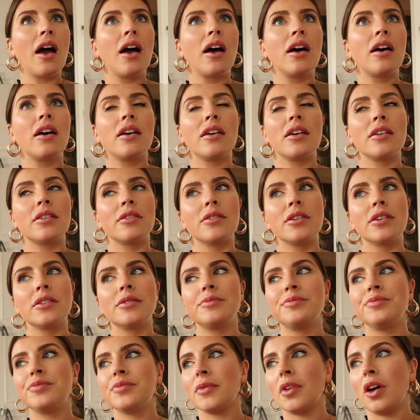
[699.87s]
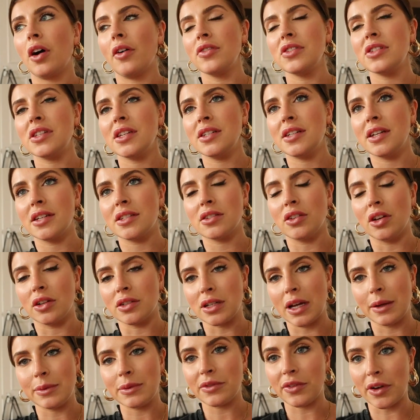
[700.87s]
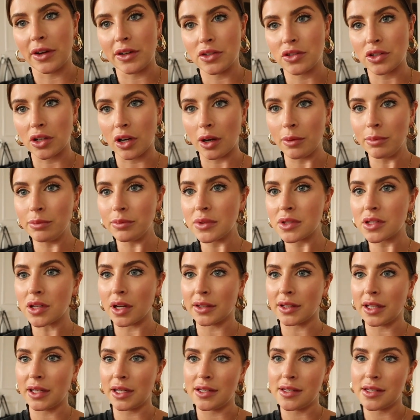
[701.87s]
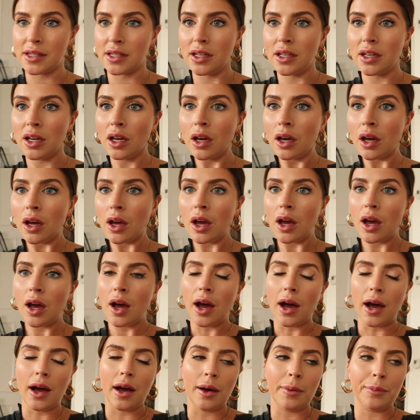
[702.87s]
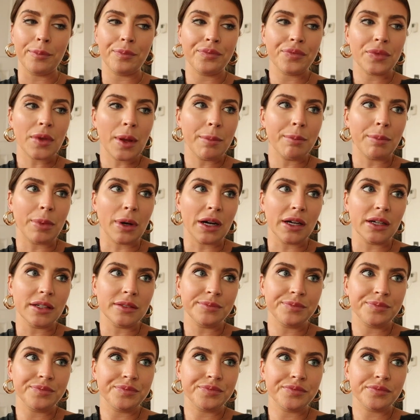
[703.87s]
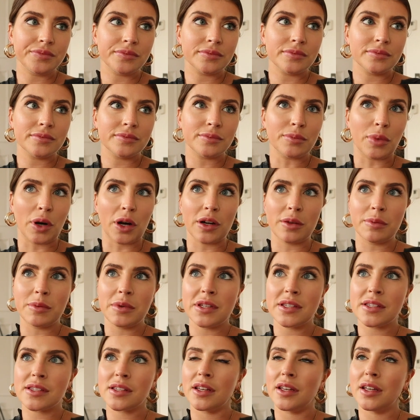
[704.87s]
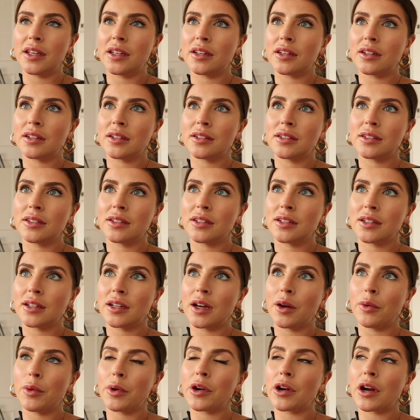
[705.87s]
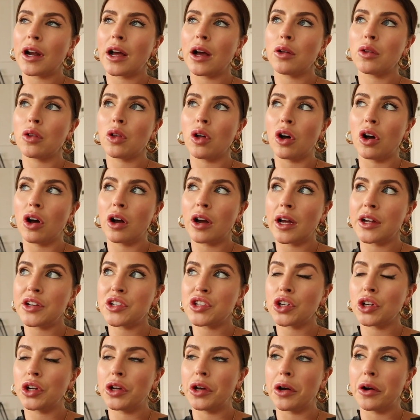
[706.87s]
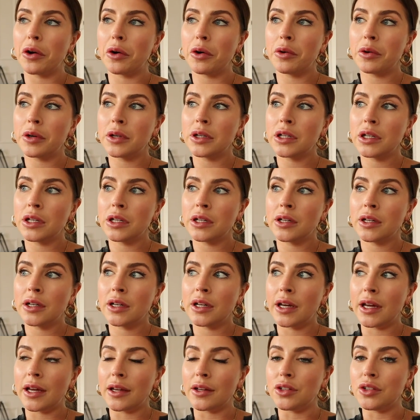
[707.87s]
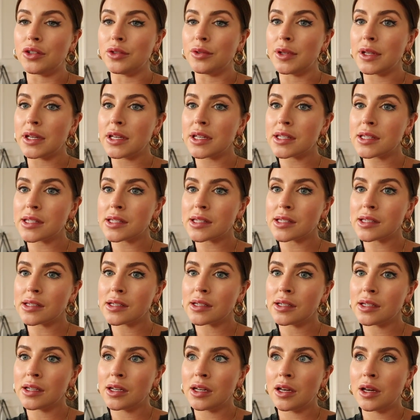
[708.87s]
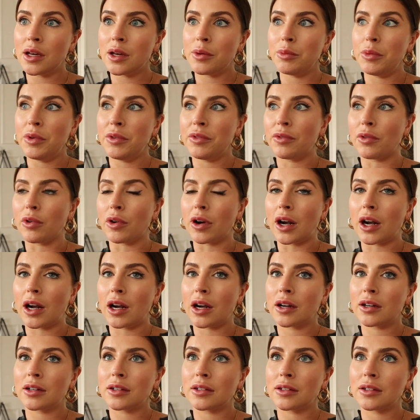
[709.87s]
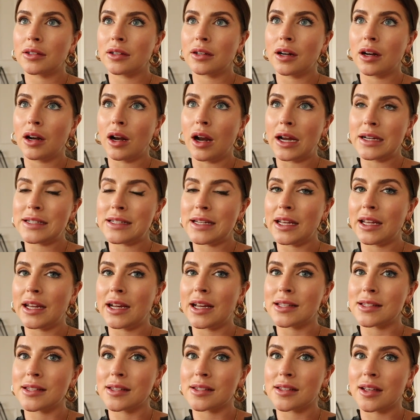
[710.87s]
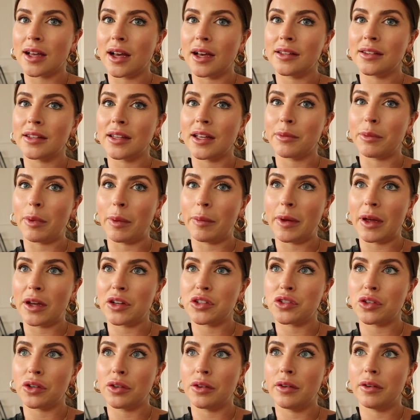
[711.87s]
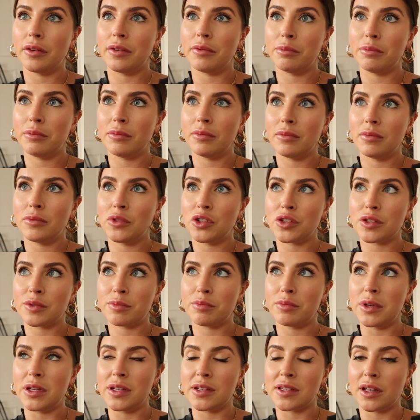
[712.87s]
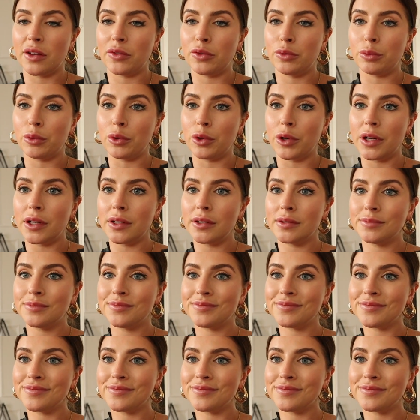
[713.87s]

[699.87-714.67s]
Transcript: I don't know. Obviously, it takes a long time to find a job, it's not that easy. Um, but part of me is like, I wonder how long I should go and do this before I take it as a sign that maybe I should just be self employed.